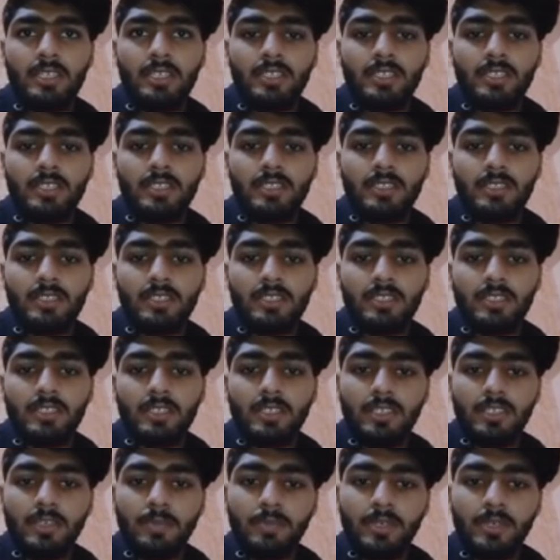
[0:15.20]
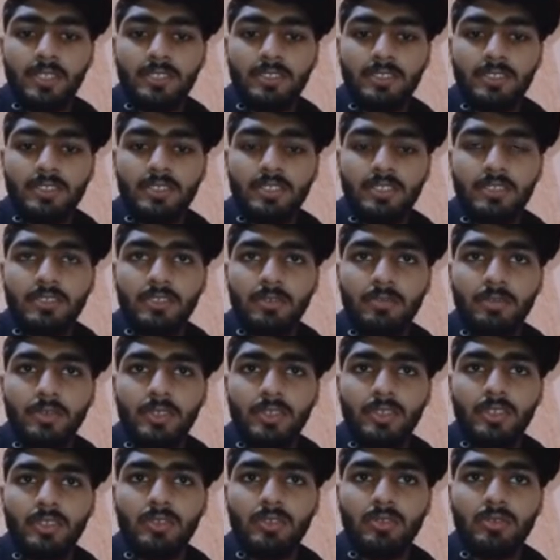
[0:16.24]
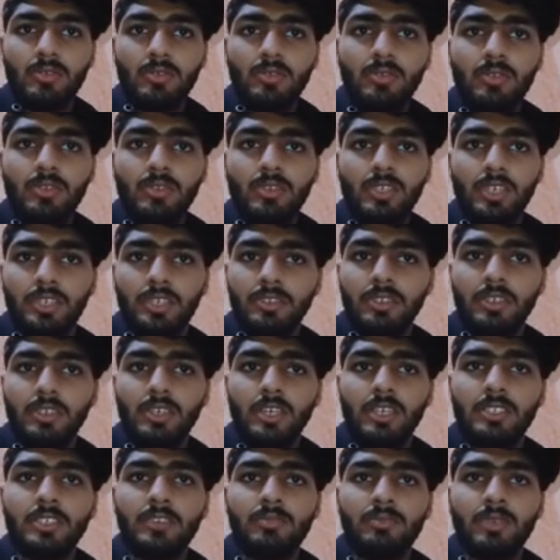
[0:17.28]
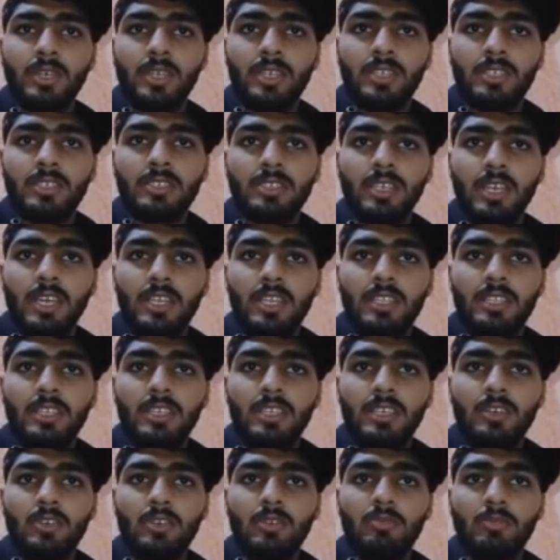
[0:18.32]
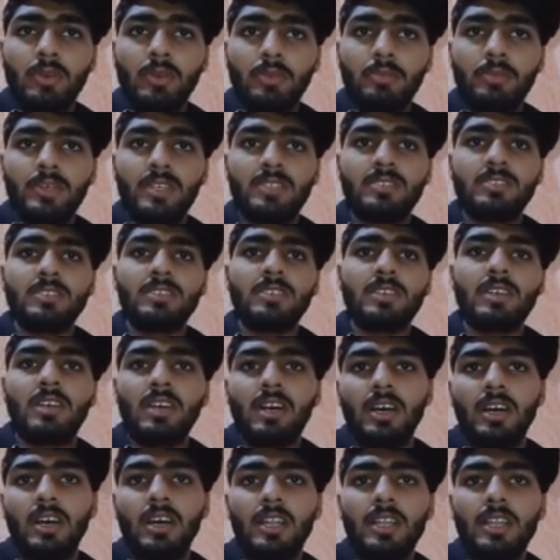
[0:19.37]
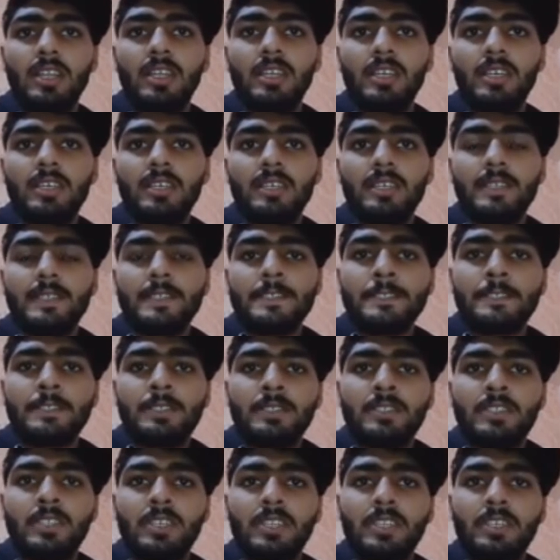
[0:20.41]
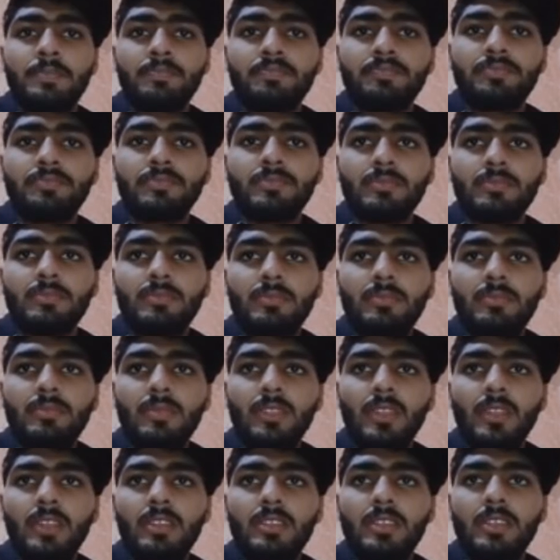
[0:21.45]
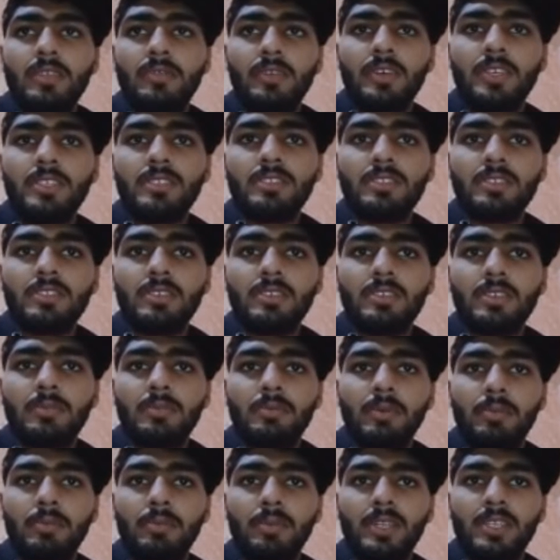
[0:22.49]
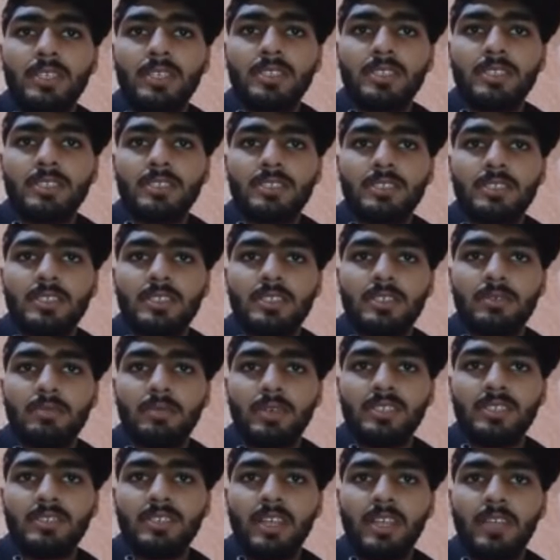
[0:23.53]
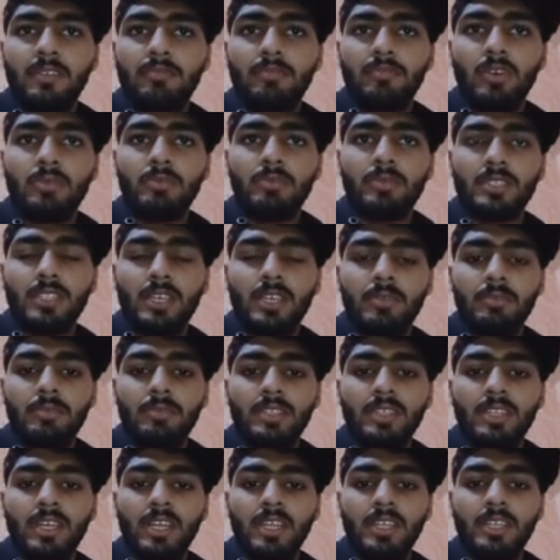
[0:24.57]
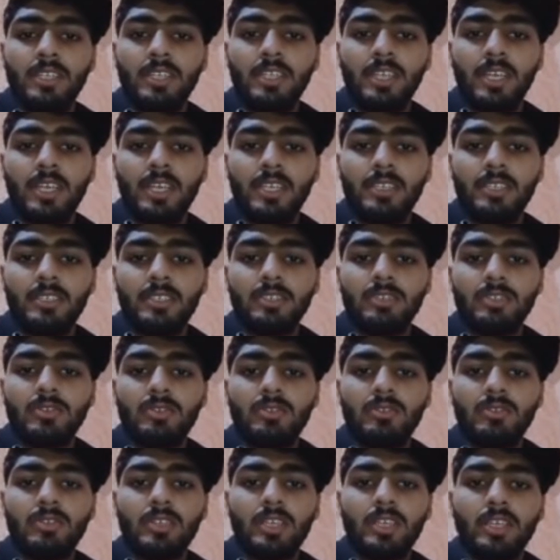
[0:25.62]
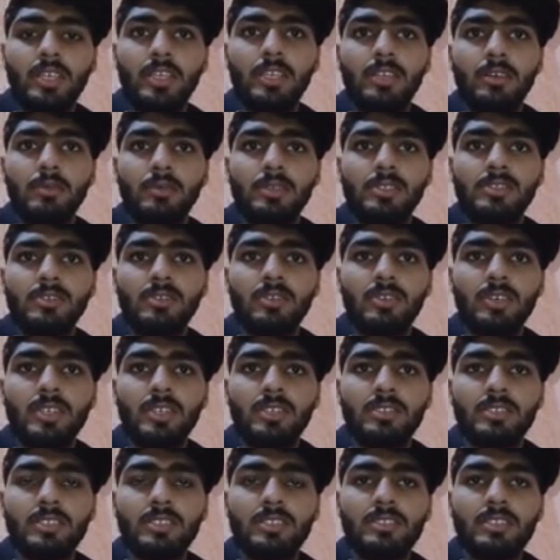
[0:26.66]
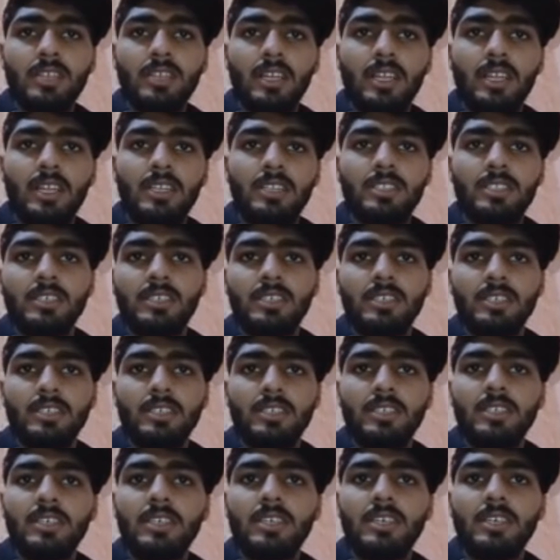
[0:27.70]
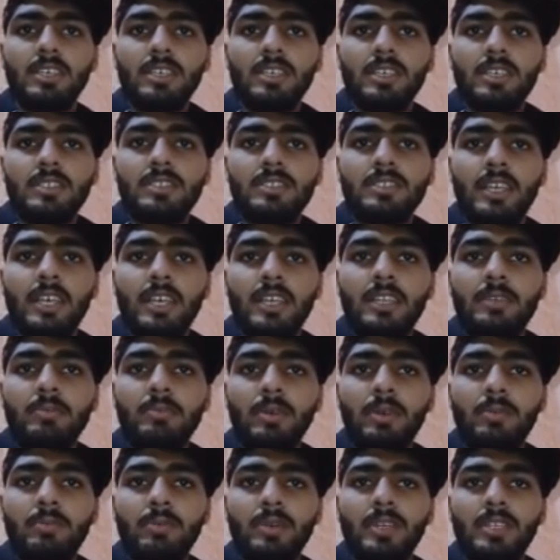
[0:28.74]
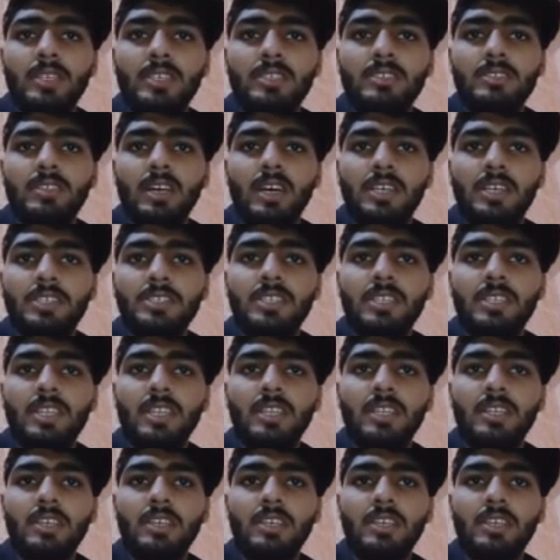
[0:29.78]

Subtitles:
the presentation submitted to Dr. Kashif Bangash, and the group members are three. The first member is myself, Muhammad Ahmad, 19, NTU, TE0086, and the second member is Hashir Ali,